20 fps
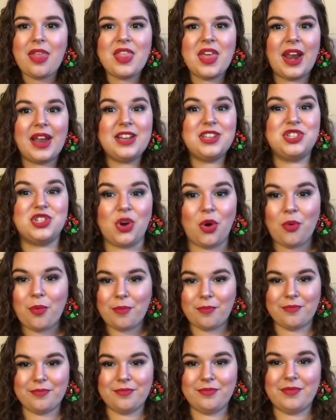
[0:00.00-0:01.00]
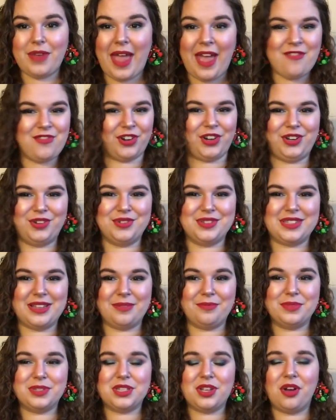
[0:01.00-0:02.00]
and then I don't ever use
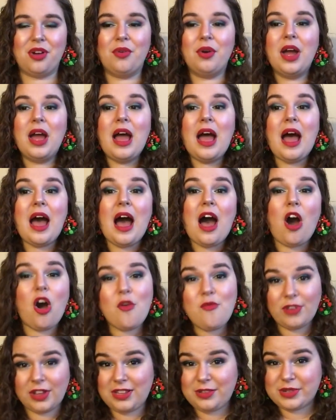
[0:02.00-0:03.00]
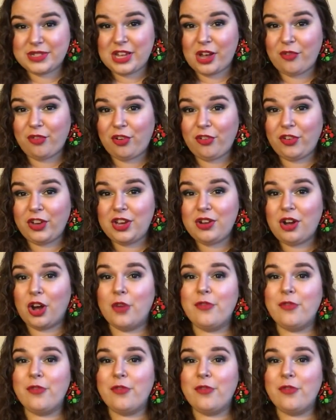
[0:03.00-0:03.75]
them. So hopefully this was helpful for you.